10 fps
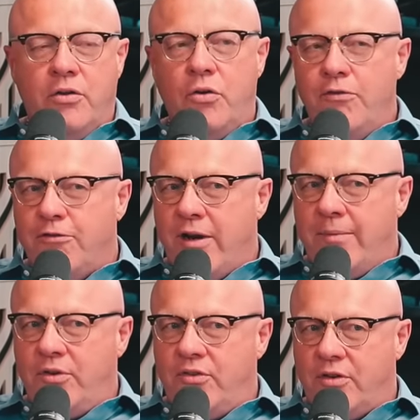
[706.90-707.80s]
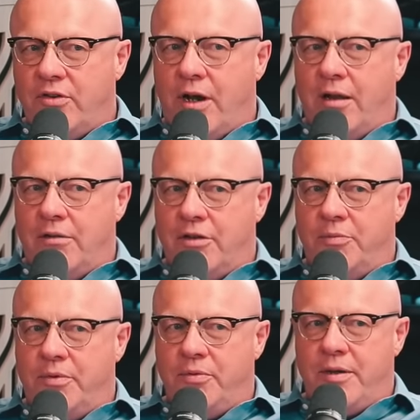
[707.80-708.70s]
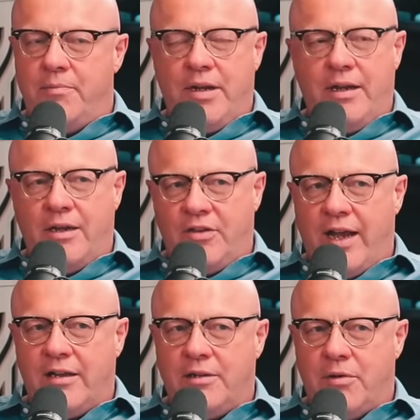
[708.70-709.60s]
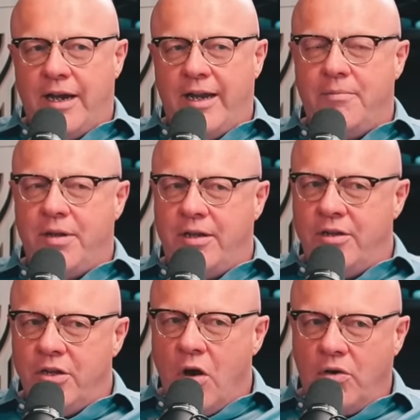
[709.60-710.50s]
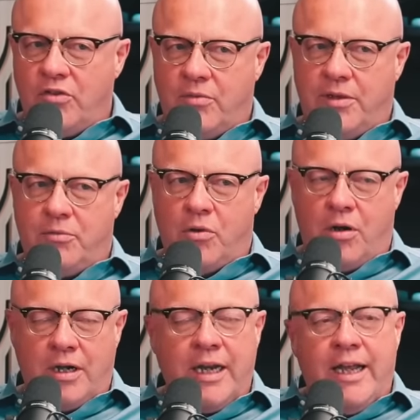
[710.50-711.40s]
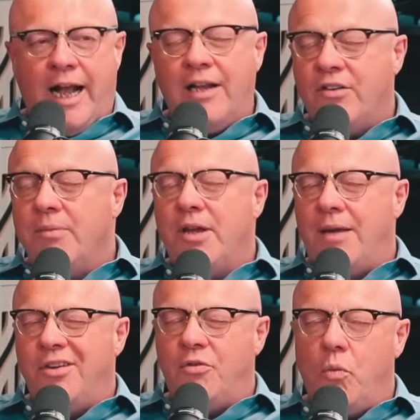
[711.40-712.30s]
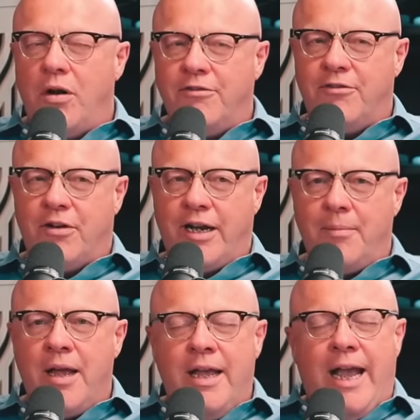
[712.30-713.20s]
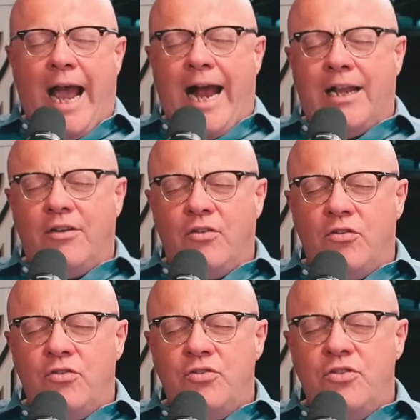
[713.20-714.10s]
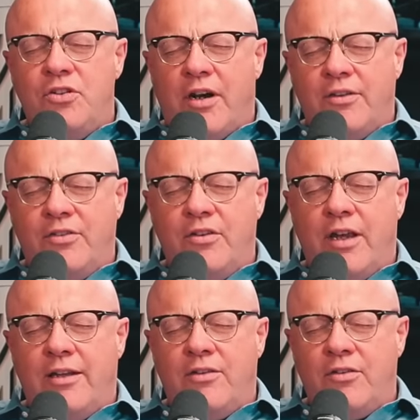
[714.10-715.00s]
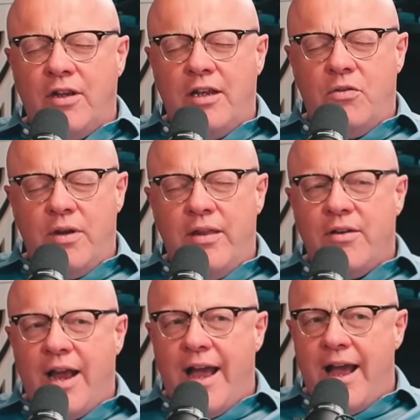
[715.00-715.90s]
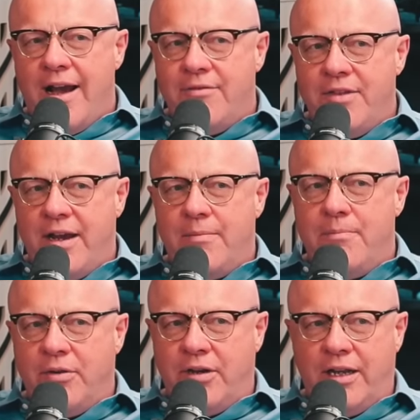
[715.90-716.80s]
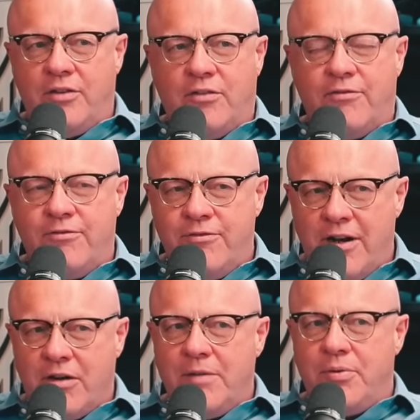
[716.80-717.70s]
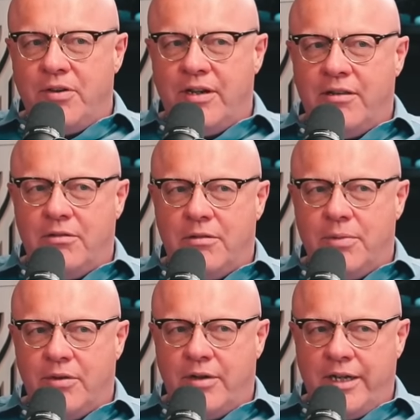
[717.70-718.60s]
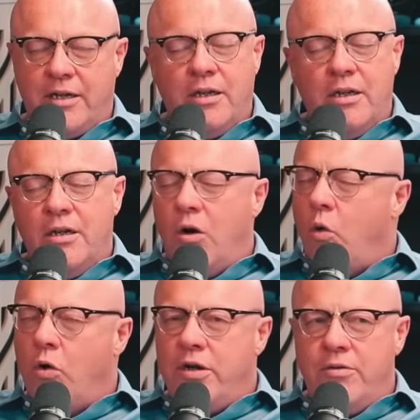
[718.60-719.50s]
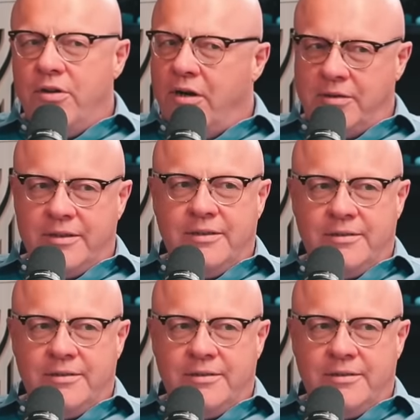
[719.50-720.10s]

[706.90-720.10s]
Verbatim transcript: Two frames is your tolerance between being exactly right and being noticeably wrong. And sometimes it's 1 frame. And it's just, you either have that ability, it's a very particular ability, I mean, or you don't.